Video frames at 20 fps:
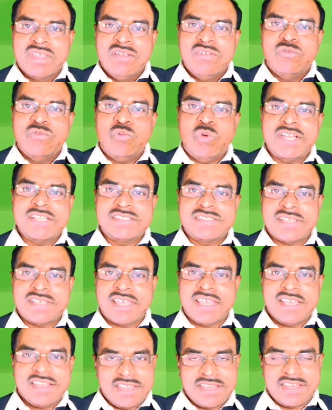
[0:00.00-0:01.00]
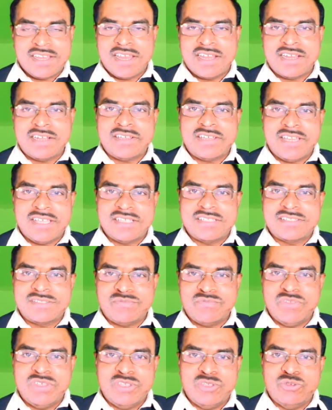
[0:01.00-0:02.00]
Once again, in analytics,
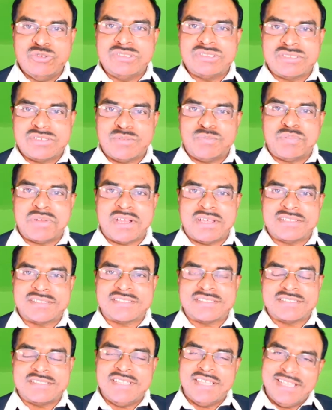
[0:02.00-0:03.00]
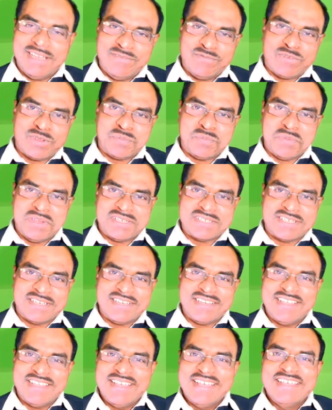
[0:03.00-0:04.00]
we use to process the information